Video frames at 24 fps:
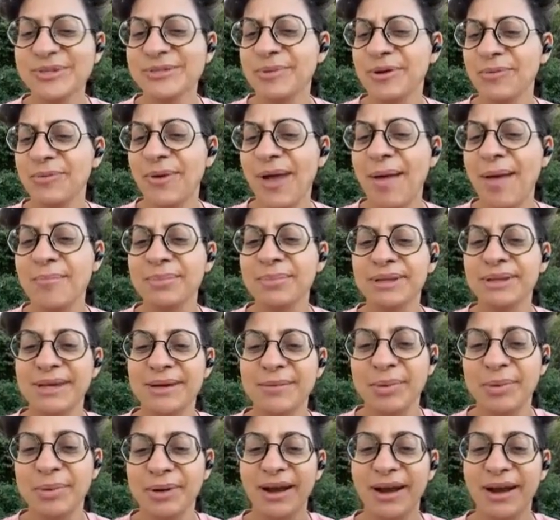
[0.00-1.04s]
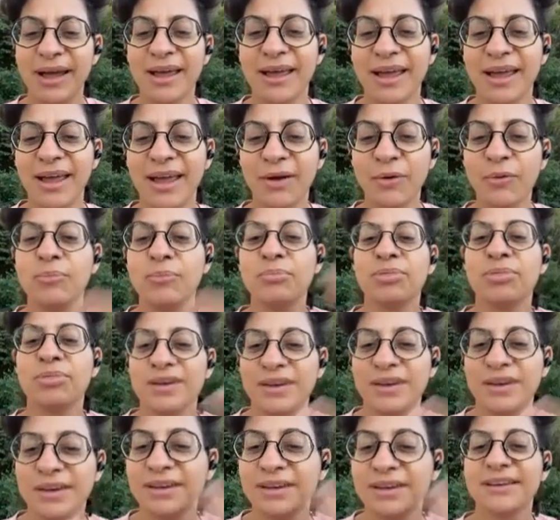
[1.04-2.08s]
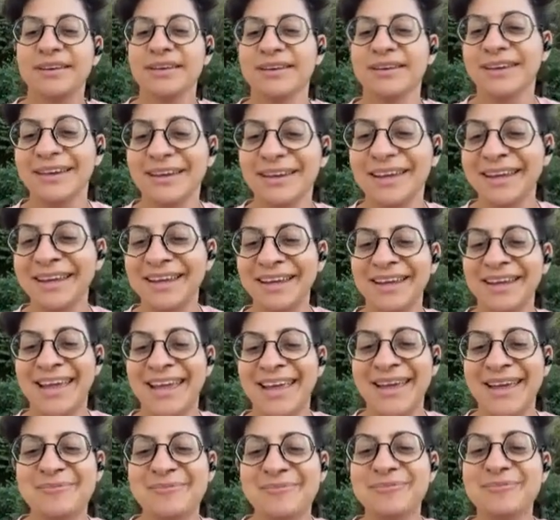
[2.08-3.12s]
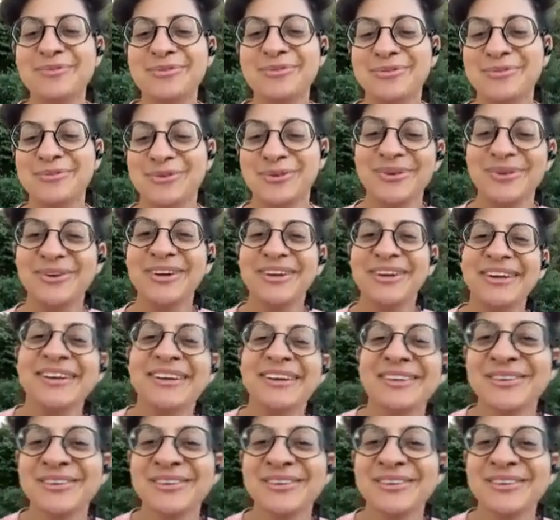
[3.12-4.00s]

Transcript: It was a bit rambly, but I hope that it came through.